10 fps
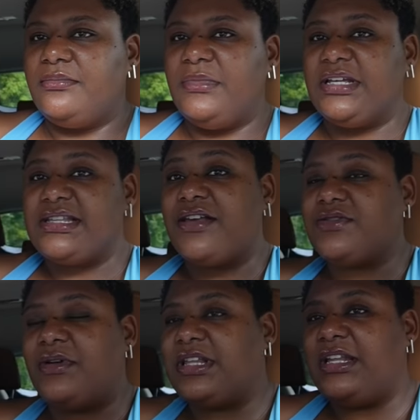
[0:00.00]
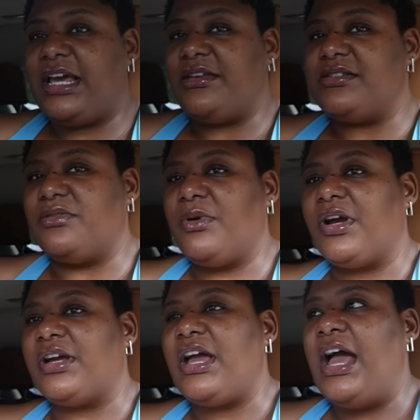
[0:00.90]
Because that was the only thing that used to
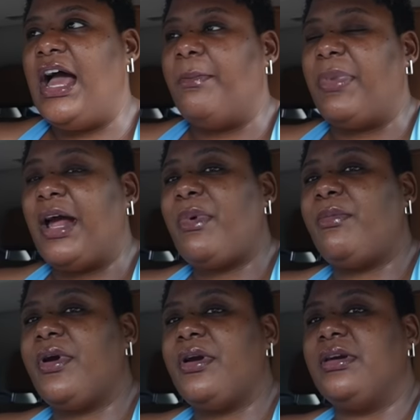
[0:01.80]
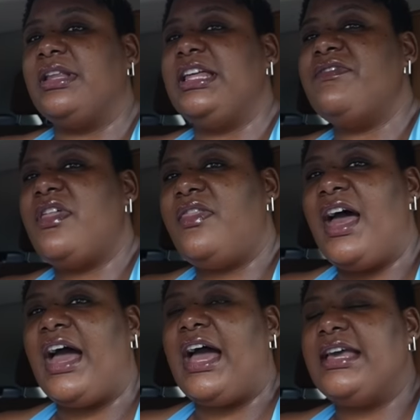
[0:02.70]
work. But I remember even
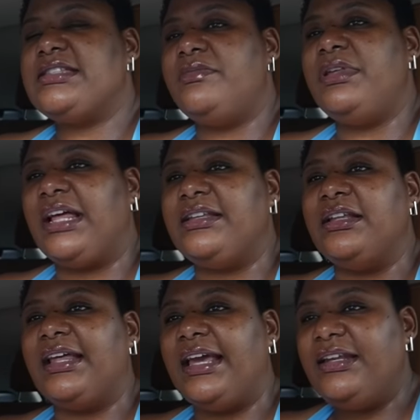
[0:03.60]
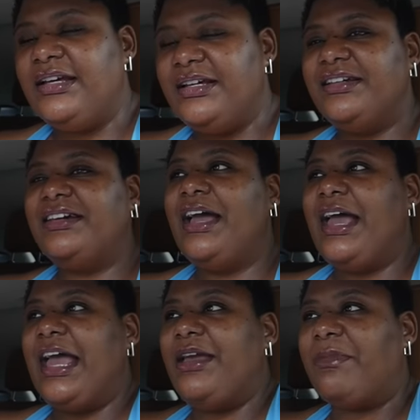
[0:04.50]
that, I used to be like delayed.
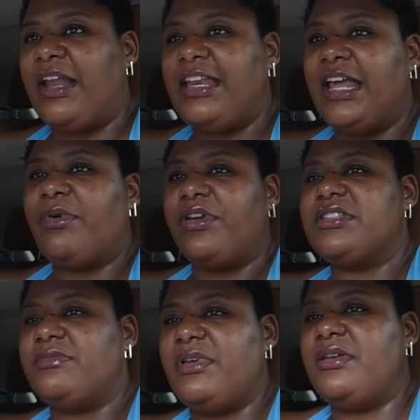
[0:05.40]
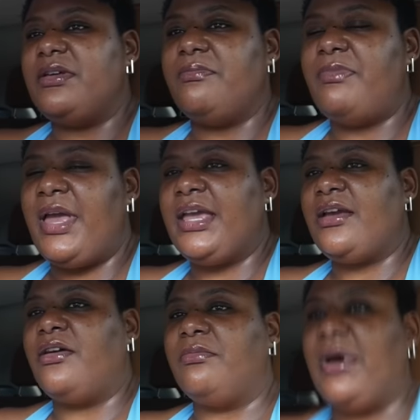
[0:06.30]
And my neighbor used to be
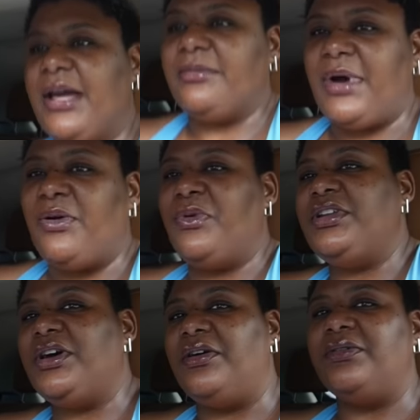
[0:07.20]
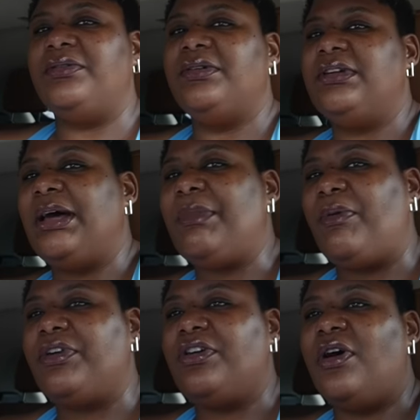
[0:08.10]
banging on my window. Not my
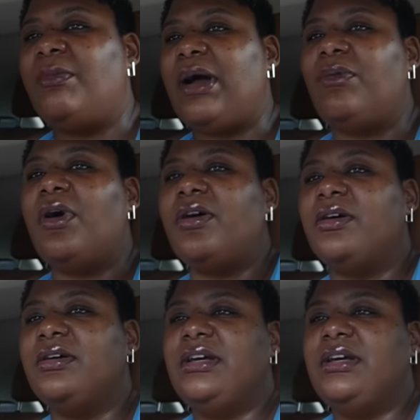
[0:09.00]
window, on my wall.